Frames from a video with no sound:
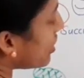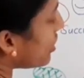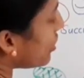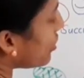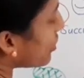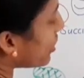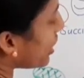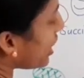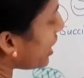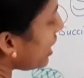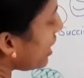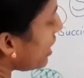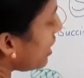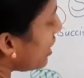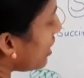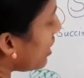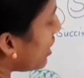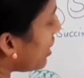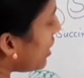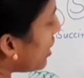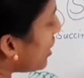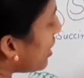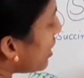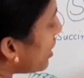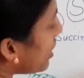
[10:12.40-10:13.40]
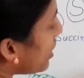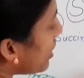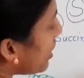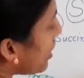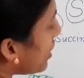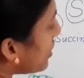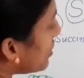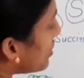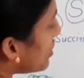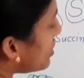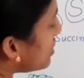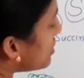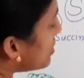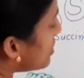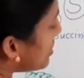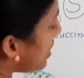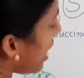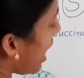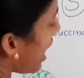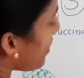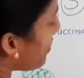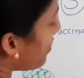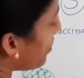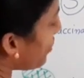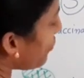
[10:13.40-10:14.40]
Okay, this
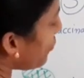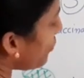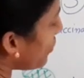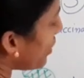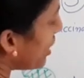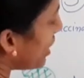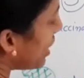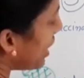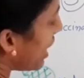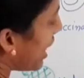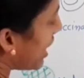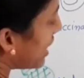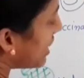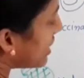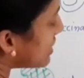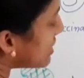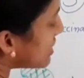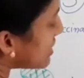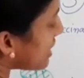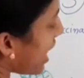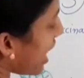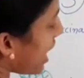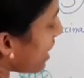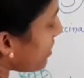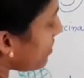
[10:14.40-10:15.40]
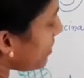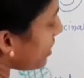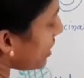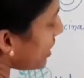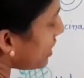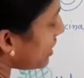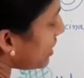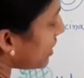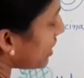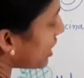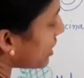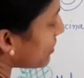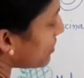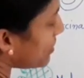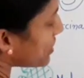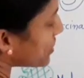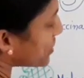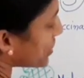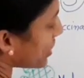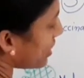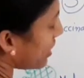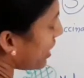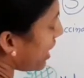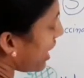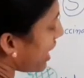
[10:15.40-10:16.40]
type of enzyme
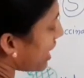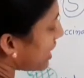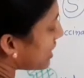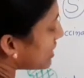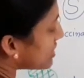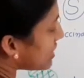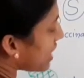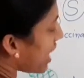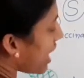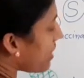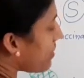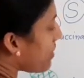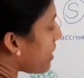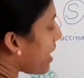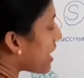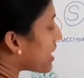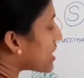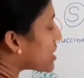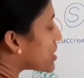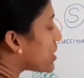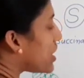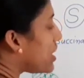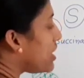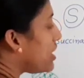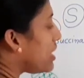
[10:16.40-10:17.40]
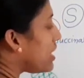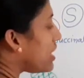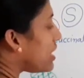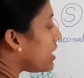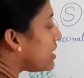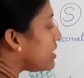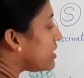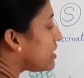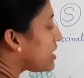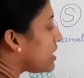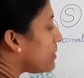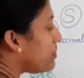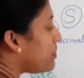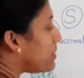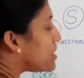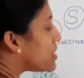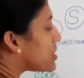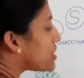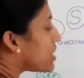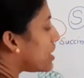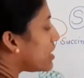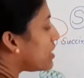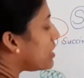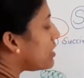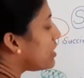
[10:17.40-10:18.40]
inhibition, enzyme action
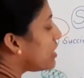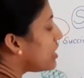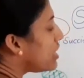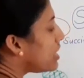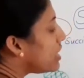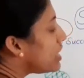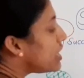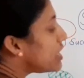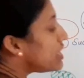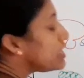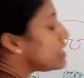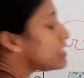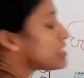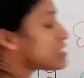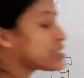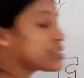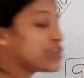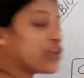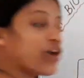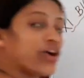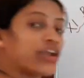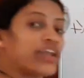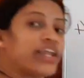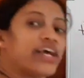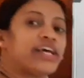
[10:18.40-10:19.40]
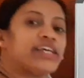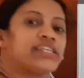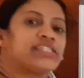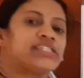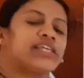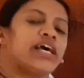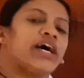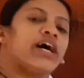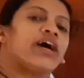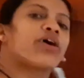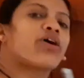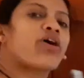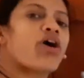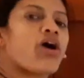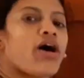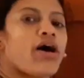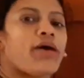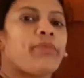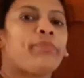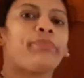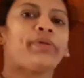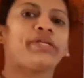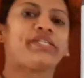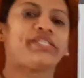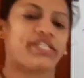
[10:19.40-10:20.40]
inhibition is known as
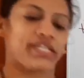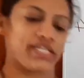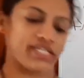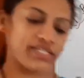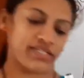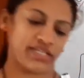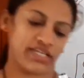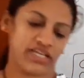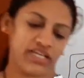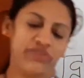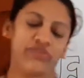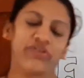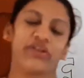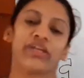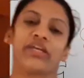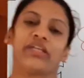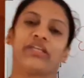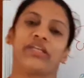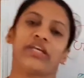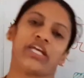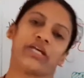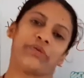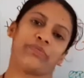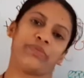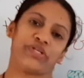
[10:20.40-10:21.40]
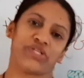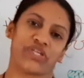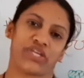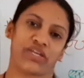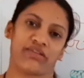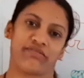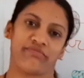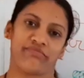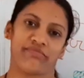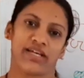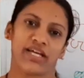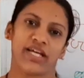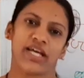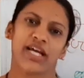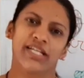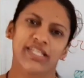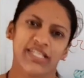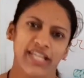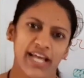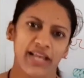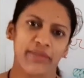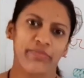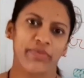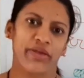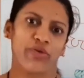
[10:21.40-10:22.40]
competitive inhibition.
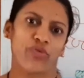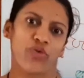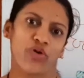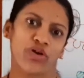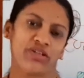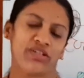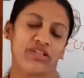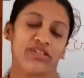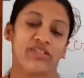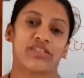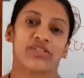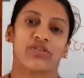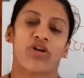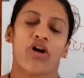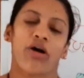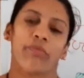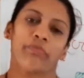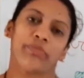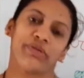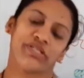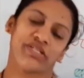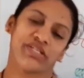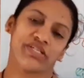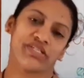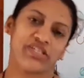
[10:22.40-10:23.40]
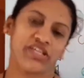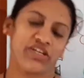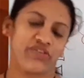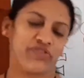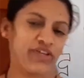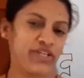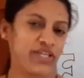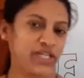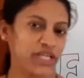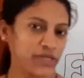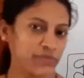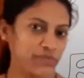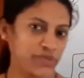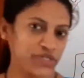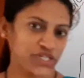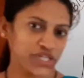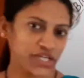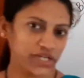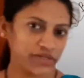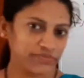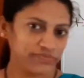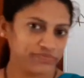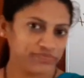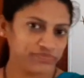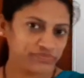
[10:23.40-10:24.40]
Tell me, what is competitive
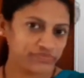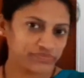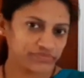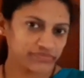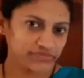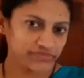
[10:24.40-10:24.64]
inhibition?